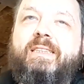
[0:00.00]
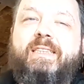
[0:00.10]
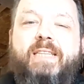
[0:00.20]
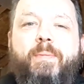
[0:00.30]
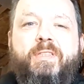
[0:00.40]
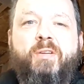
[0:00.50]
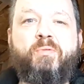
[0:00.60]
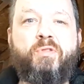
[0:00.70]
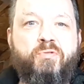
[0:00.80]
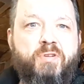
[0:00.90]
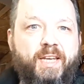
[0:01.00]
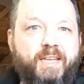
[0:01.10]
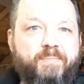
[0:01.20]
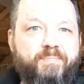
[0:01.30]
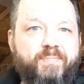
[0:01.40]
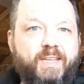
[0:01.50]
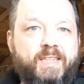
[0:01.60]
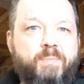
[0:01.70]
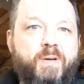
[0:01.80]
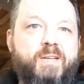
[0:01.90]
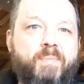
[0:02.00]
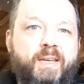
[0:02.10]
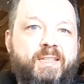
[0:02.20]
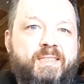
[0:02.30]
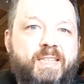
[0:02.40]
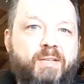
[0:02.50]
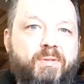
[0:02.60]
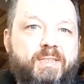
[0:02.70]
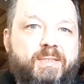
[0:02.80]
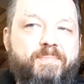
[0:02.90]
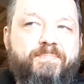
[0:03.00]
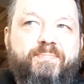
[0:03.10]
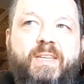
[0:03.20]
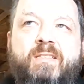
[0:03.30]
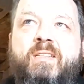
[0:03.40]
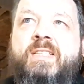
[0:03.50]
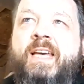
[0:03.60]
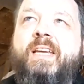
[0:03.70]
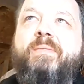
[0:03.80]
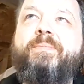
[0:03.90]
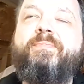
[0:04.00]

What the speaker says: It's episode 3 in the Pipe Maker series, and today